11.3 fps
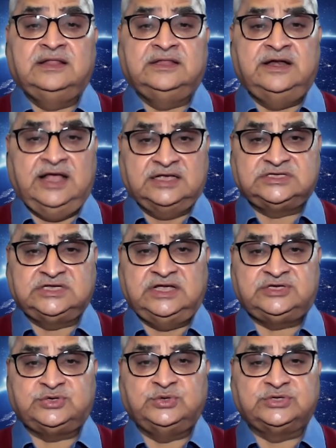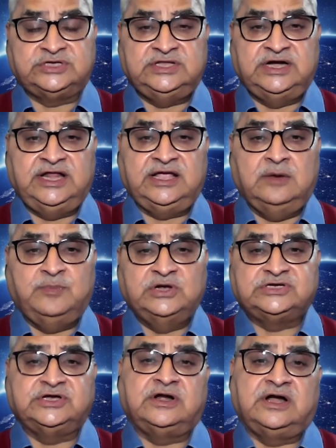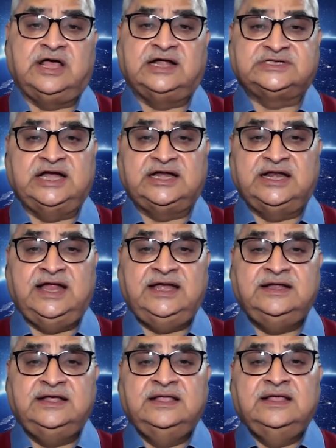the NASA ISRO Synthetic Aperture Radar Satellite,